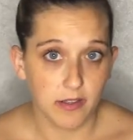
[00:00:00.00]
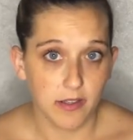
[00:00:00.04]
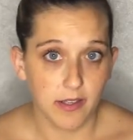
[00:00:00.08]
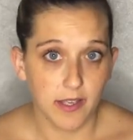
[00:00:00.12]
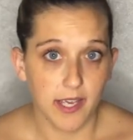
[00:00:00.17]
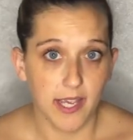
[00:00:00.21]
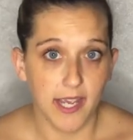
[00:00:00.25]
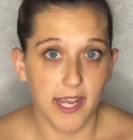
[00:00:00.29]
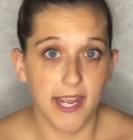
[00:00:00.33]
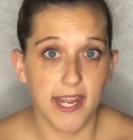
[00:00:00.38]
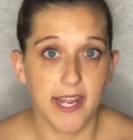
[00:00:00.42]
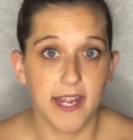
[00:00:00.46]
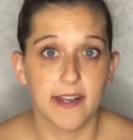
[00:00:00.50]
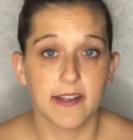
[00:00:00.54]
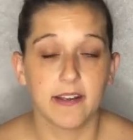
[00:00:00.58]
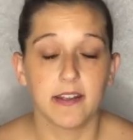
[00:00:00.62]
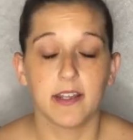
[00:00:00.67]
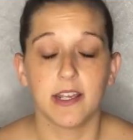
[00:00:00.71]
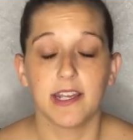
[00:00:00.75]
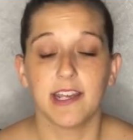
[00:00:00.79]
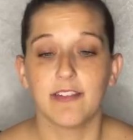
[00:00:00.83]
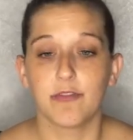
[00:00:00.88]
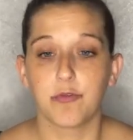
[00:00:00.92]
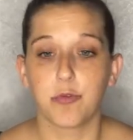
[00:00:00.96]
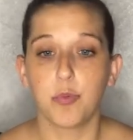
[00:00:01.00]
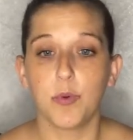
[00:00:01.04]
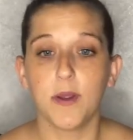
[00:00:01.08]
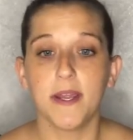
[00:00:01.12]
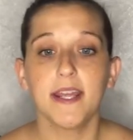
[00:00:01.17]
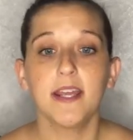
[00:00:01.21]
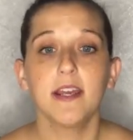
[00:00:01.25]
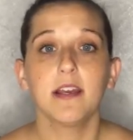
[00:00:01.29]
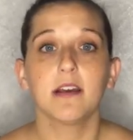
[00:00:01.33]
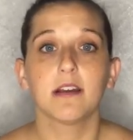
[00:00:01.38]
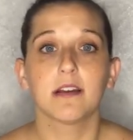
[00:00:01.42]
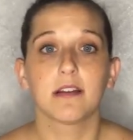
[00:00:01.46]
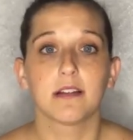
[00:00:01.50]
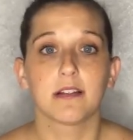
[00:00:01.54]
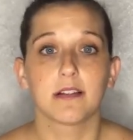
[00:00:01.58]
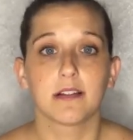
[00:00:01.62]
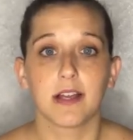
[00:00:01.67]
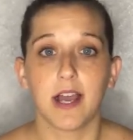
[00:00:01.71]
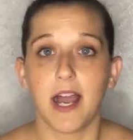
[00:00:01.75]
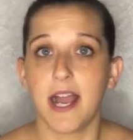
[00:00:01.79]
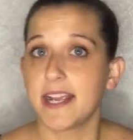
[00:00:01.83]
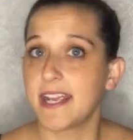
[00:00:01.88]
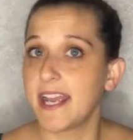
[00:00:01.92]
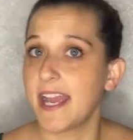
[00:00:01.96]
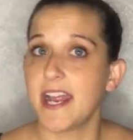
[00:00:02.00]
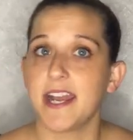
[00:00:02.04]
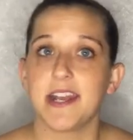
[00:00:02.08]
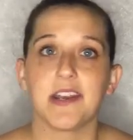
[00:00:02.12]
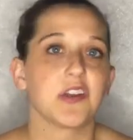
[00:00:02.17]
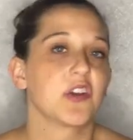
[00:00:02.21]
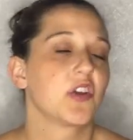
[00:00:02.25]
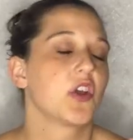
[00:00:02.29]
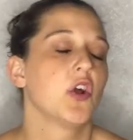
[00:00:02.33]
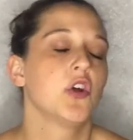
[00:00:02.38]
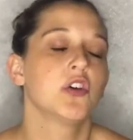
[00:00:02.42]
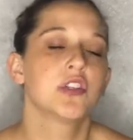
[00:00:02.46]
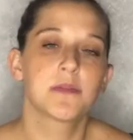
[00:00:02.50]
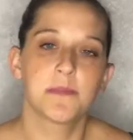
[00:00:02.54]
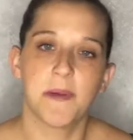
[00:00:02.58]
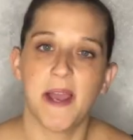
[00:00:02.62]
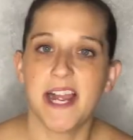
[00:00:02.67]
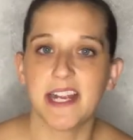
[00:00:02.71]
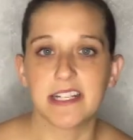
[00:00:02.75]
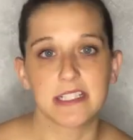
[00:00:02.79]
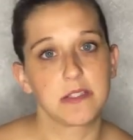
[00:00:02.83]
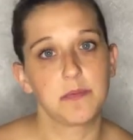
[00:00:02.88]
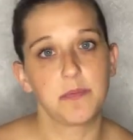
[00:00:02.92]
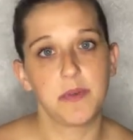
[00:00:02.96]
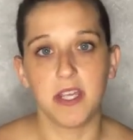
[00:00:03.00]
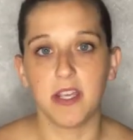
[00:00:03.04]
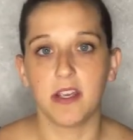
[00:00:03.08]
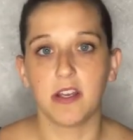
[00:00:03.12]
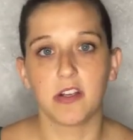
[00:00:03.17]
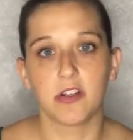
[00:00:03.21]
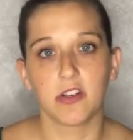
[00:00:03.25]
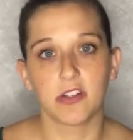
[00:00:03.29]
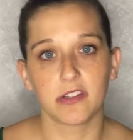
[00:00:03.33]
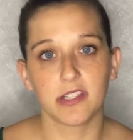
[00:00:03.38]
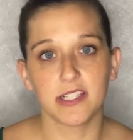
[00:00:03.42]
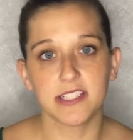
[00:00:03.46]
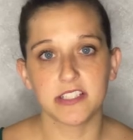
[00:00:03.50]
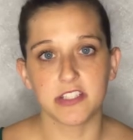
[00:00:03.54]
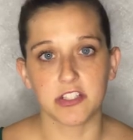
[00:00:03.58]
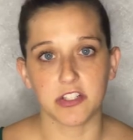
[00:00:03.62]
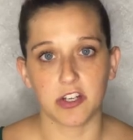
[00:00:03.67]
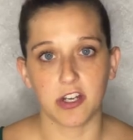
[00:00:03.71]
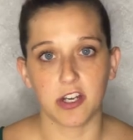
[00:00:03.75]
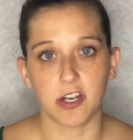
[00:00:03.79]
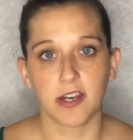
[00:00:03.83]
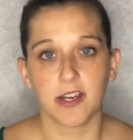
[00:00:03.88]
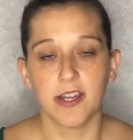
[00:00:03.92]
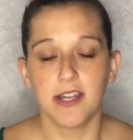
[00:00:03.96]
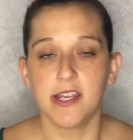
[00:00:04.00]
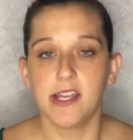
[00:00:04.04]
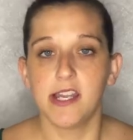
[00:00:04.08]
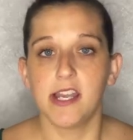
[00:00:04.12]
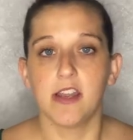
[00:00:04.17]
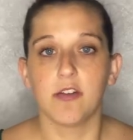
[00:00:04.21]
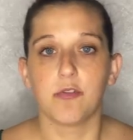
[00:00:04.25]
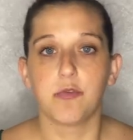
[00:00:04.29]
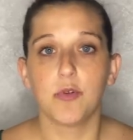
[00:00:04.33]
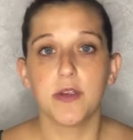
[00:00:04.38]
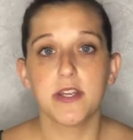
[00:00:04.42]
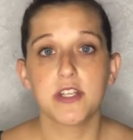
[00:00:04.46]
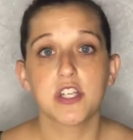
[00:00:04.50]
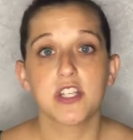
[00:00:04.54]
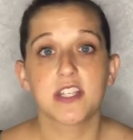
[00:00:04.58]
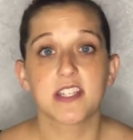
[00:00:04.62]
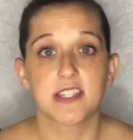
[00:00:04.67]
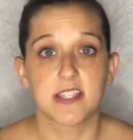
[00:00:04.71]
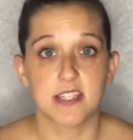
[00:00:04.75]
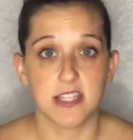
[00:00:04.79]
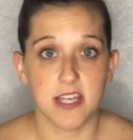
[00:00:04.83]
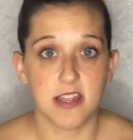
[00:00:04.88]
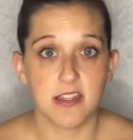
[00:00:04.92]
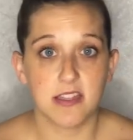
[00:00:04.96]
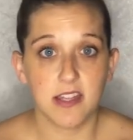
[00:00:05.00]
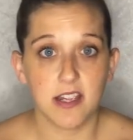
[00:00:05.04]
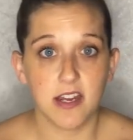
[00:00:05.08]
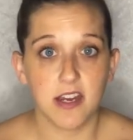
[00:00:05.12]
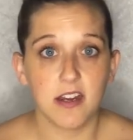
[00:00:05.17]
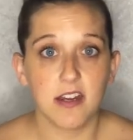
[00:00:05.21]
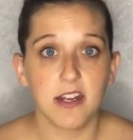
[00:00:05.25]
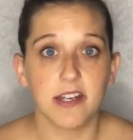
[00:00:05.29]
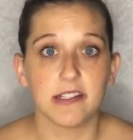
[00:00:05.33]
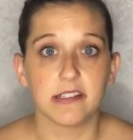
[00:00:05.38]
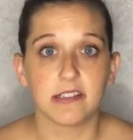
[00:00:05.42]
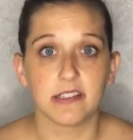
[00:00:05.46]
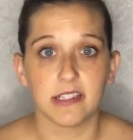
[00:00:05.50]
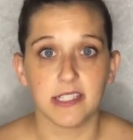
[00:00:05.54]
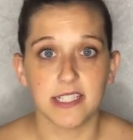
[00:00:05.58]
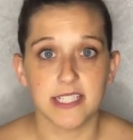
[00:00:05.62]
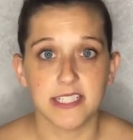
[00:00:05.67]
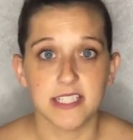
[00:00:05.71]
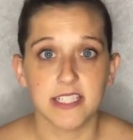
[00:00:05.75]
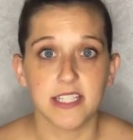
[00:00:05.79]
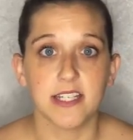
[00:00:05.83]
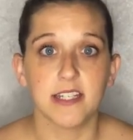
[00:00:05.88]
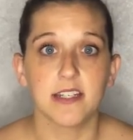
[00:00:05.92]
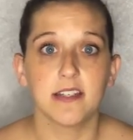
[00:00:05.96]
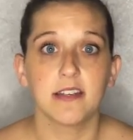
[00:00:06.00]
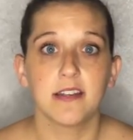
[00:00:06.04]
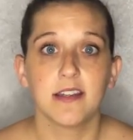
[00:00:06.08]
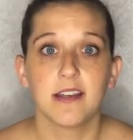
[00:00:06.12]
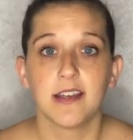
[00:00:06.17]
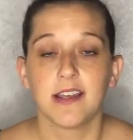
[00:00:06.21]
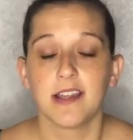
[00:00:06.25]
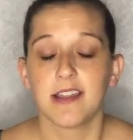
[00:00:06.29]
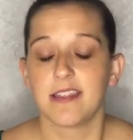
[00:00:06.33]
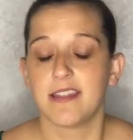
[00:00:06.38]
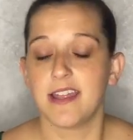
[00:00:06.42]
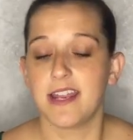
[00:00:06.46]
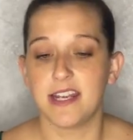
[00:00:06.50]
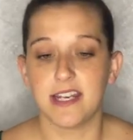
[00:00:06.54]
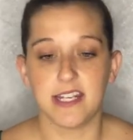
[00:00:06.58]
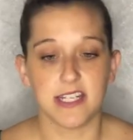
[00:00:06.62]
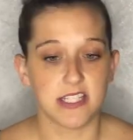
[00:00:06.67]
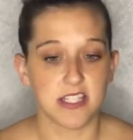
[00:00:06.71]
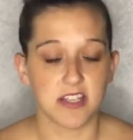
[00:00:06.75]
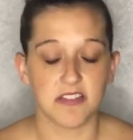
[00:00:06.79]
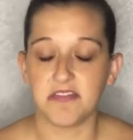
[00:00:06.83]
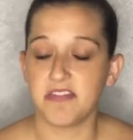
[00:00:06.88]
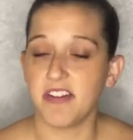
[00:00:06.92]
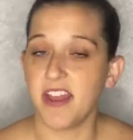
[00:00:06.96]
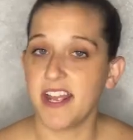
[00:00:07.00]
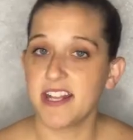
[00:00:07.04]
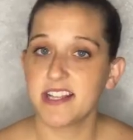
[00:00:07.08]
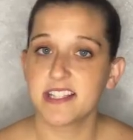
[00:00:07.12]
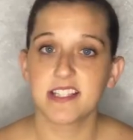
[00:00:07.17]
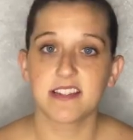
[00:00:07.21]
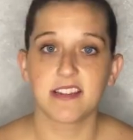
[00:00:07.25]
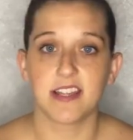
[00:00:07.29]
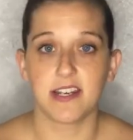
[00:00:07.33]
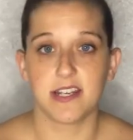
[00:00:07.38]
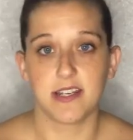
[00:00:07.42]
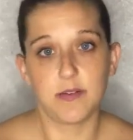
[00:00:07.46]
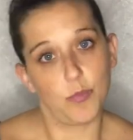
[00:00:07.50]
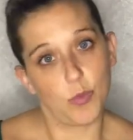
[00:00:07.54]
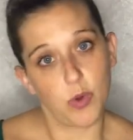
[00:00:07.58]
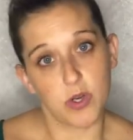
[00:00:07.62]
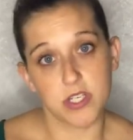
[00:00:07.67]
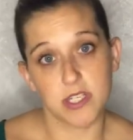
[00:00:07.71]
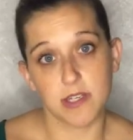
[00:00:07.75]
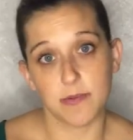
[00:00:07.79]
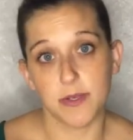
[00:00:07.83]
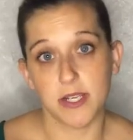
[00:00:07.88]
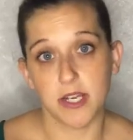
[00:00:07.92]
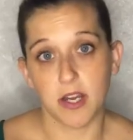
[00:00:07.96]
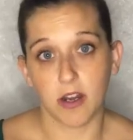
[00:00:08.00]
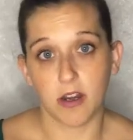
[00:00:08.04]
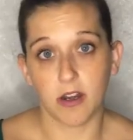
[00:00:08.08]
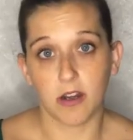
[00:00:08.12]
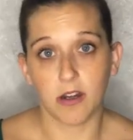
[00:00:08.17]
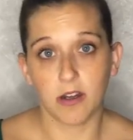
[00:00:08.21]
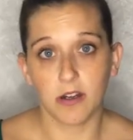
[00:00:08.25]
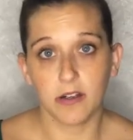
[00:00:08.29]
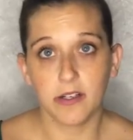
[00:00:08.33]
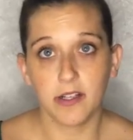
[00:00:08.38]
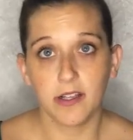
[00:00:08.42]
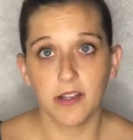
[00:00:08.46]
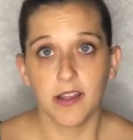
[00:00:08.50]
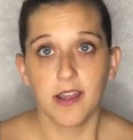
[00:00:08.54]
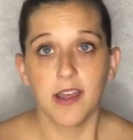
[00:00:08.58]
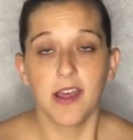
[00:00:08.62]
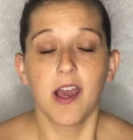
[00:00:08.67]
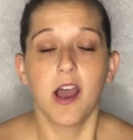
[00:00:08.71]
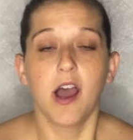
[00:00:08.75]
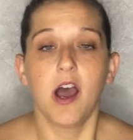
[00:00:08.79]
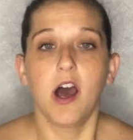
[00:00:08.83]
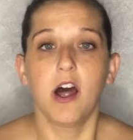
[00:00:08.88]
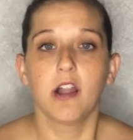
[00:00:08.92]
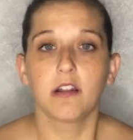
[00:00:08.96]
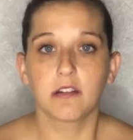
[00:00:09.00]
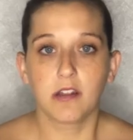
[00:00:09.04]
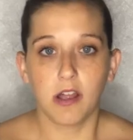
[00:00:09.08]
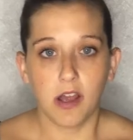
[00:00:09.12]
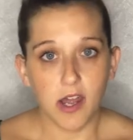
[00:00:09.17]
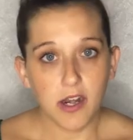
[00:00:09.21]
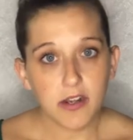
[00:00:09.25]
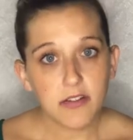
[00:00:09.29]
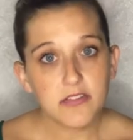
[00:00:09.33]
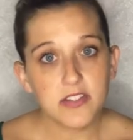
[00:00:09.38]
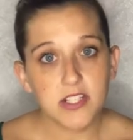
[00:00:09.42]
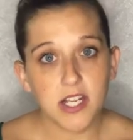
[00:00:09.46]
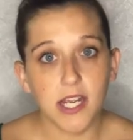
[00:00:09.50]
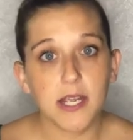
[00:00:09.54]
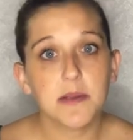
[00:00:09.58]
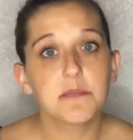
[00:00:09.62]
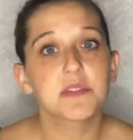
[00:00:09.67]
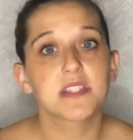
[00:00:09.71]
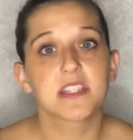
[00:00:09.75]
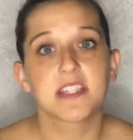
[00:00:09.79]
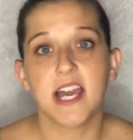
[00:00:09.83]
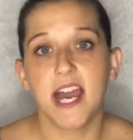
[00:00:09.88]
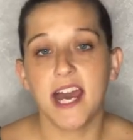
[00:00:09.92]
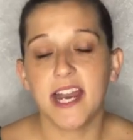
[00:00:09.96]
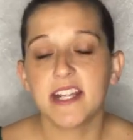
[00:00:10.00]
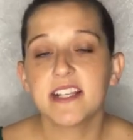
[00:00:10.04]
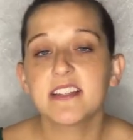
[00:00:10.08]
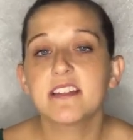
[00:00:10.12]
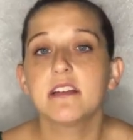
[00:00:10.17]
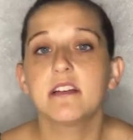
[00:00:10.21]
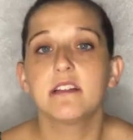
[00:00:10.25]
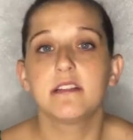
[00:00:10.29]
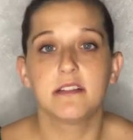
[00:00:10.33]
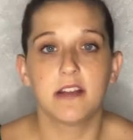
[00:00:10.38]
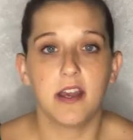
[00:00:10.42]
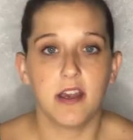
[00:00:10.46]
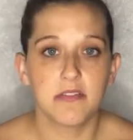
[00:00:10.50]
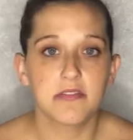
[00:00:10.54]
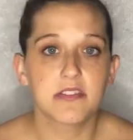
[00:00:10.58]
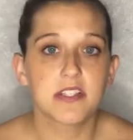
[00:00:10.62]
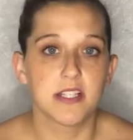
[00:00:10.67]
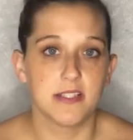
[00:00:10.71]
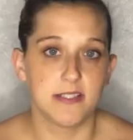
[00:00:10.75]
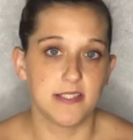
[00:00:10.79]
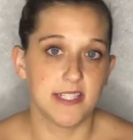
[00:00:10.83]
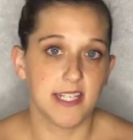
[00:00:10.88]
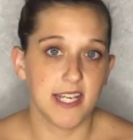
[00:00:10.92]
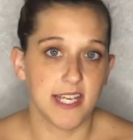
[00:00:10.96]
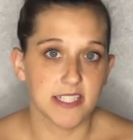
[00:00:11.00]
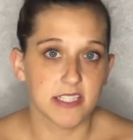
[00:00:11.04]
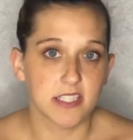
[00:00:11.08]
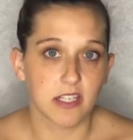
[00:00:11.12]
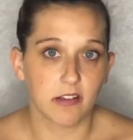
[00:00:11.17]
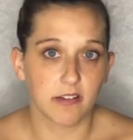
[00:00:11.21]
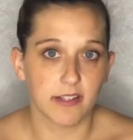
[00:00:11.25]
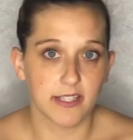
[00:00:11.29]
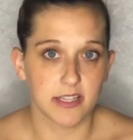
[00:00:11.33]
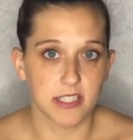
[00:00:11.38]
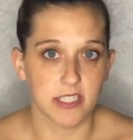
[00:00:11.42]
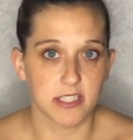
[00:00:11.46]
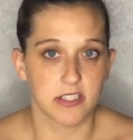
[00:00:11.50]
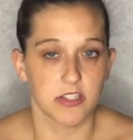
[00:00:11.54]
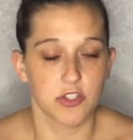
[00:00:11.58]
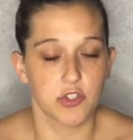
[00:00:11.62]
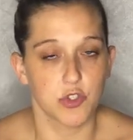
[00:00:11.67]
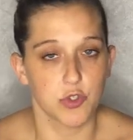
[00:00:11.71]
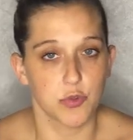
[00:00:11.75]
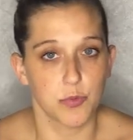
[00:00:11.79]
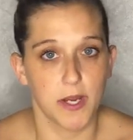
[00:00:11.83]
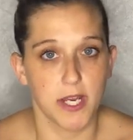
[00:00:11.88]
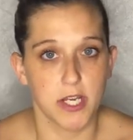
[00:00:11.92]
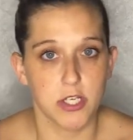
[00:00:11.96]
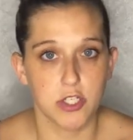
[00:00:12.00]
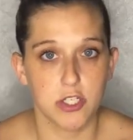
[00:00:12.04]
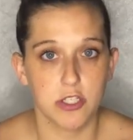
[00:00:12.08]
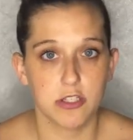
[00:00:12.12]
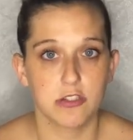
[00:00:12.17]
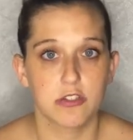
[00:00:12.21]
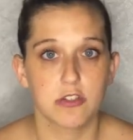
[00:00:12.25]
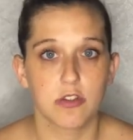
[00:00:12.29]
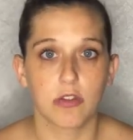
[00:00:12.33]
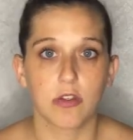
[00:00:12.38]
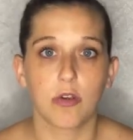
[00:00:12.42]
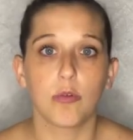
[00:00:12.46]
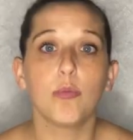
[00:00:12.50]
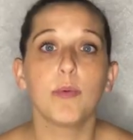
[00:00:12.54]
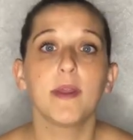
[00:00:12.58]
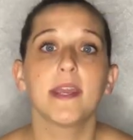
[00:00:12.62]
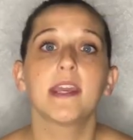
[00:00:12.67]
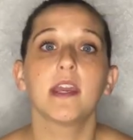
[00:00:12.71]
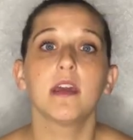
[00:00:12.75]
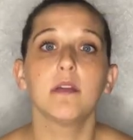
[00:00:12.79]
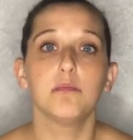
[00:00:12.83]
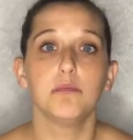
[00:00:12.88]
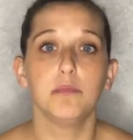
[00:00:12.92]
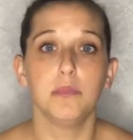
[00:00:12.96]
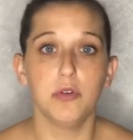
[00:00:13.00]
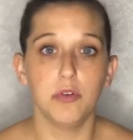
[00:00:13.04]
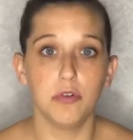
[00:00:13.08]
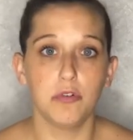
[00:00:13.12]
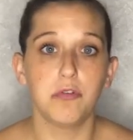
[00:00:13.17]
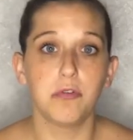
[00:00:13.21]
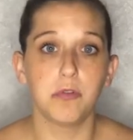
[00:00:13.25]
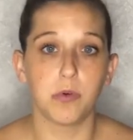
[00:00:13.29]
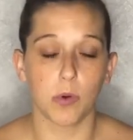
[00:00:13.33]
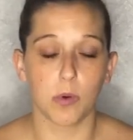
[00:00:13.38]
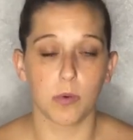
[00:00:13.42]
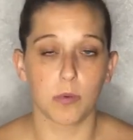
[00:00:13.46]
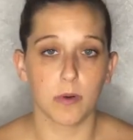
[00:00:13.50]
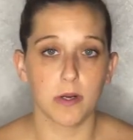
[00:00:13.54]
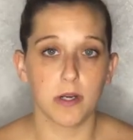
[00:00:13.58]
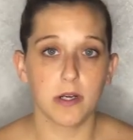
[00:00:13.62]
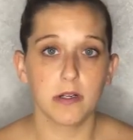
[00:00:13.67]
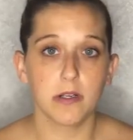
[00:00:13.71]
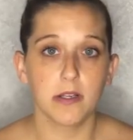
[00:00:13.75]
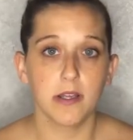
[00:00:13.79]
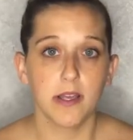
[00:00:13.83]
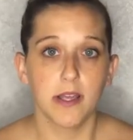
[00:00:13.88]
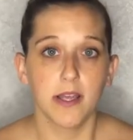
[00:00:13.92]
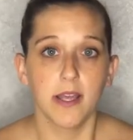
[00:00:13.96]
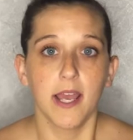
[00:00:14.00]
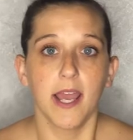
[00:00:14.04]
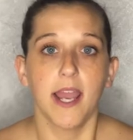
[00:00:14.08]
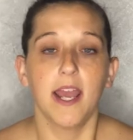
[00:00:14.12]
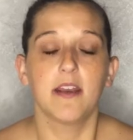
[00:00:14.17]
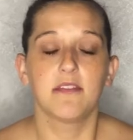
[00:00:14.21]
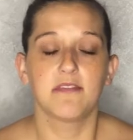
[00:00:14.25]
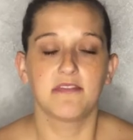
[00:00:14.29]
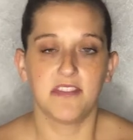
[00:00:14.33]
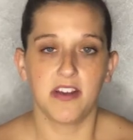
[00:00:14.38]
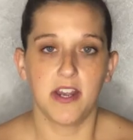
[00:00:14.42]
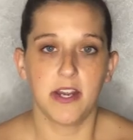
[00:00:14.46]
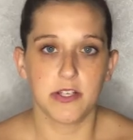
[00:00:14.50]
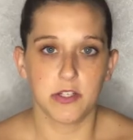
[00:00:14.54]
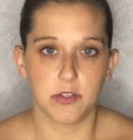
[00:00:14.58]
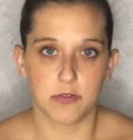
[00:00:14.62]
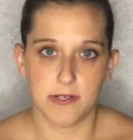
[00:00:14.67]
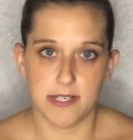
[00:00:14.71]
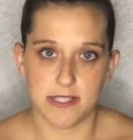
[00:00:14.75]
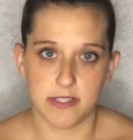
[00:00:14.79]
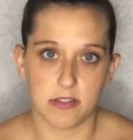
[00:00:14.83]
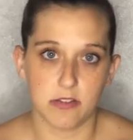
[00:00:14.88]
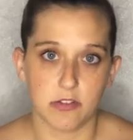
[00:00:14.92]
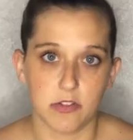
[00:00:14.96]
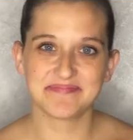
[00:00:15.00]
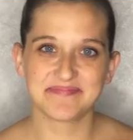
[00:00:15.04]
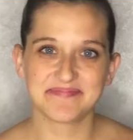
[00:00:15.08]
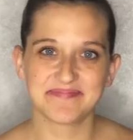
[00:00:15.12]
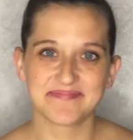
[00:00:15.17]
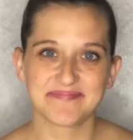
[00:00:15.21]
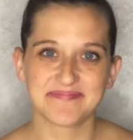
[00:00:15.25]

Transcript: And if we, again, goes back to being a good listener. If we just sit there and listen, they need to vent, they want to be heard. A lot of times that is enough to de-escalate the situation so that we can move forward and find a resolution.